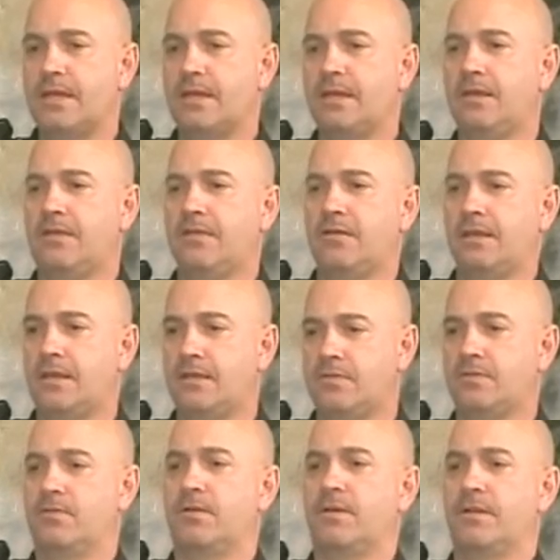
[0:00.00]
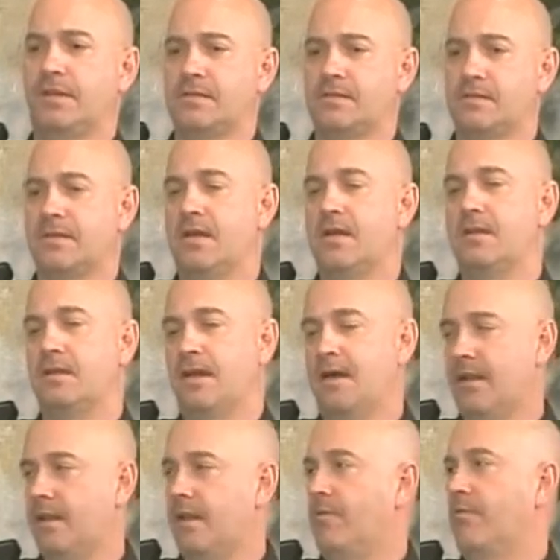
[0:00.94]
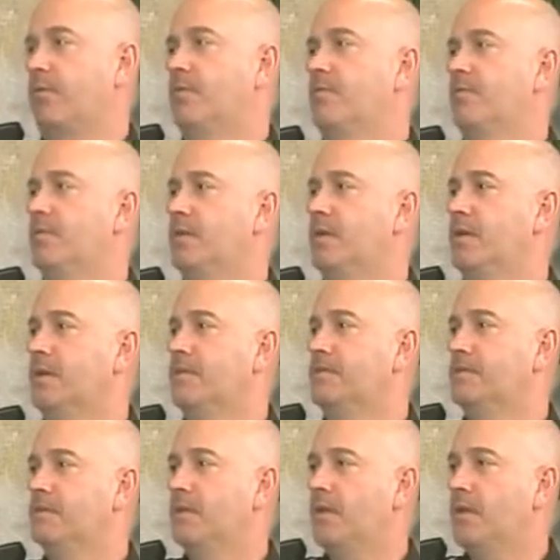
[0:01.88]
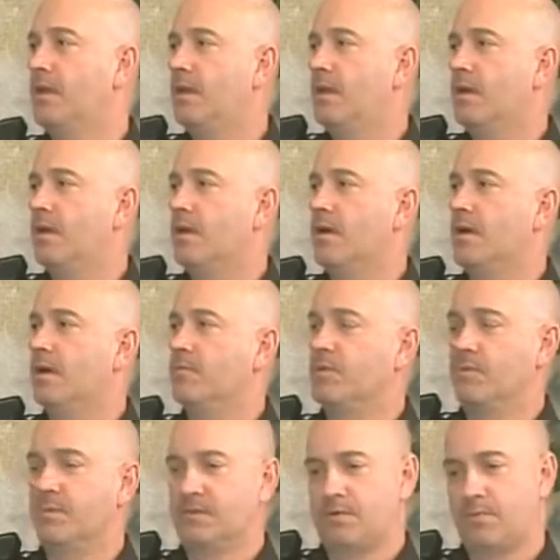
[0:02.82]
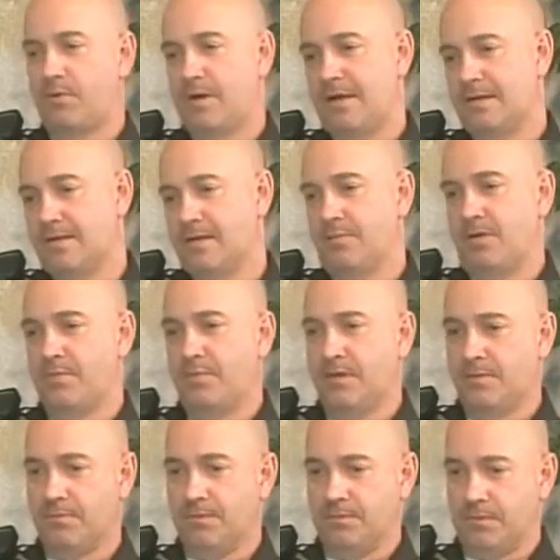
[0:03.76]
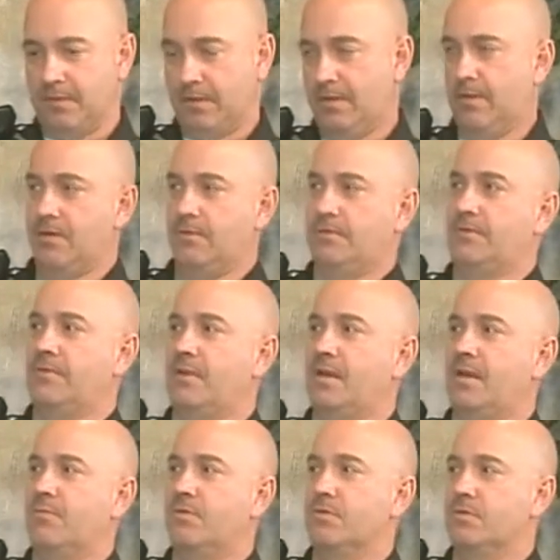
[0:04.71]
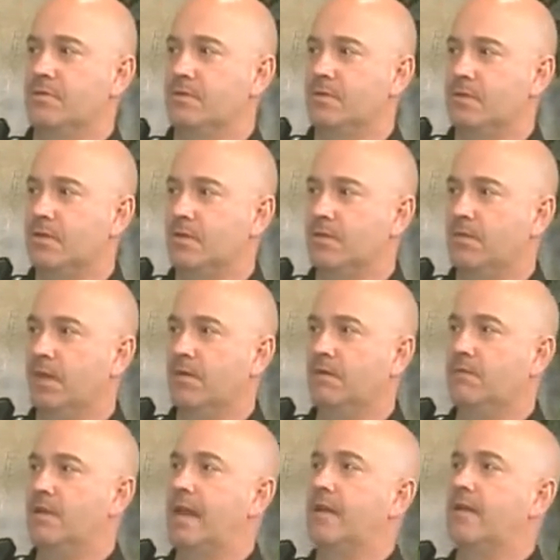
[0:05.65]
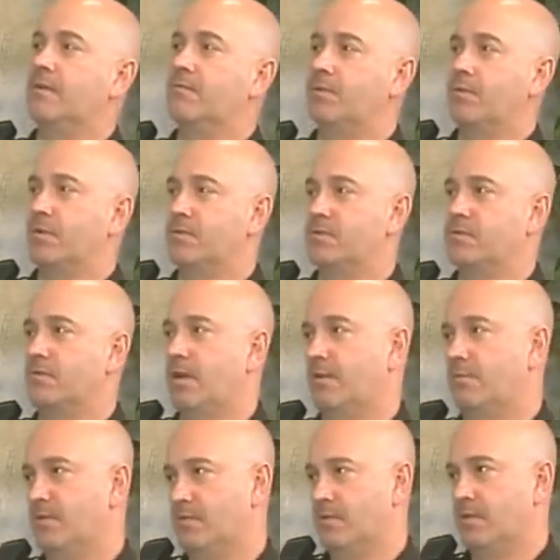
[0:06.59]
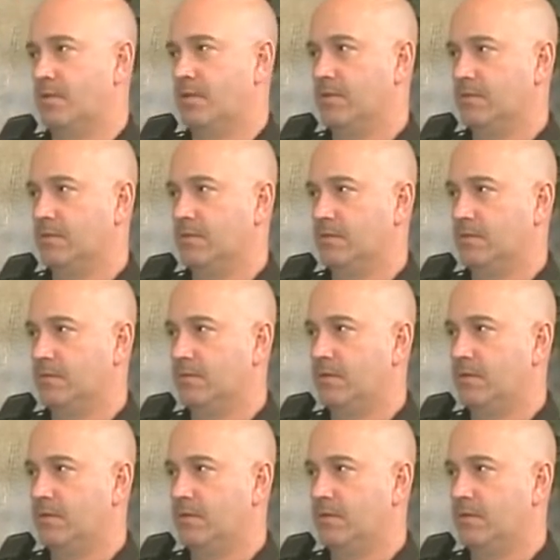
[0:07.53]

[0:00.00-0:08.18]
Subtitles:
you know, I answer, like I said, a lot of neighbor complaints. You'd be surprised how many people don't get along with their neighbors and they don't know how to approach their neighbors with an issue.